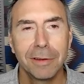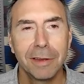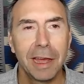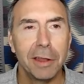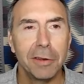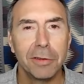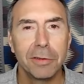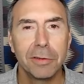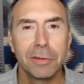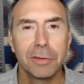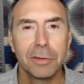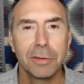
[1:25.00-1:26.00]
And
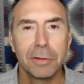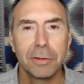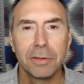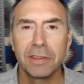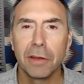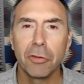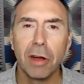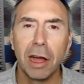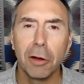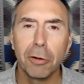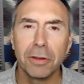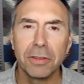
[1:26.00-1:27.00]
several
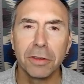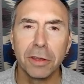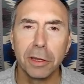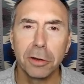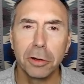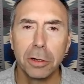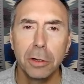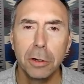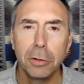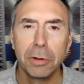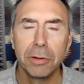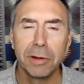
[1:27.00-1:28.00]
hours later,
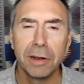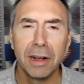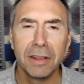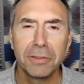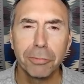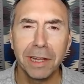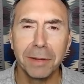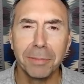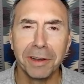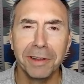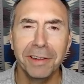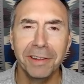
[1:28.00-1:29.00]
we realize wait a
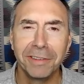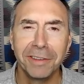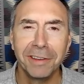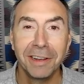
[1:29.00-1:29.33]
minute,